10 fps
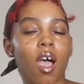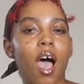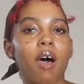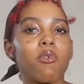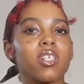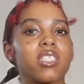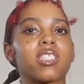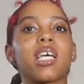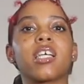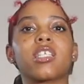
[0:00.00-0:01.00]
I want to
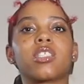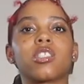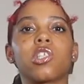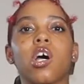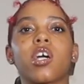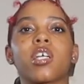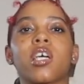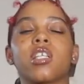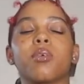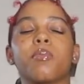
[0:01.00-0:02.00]
say it
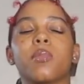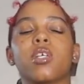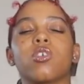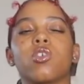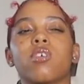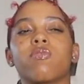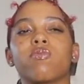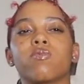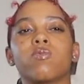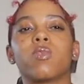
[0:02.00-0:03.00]
started in the middle of
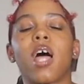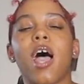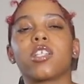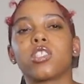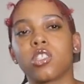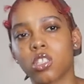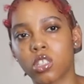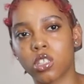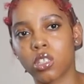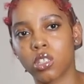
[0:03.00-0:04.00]
last year.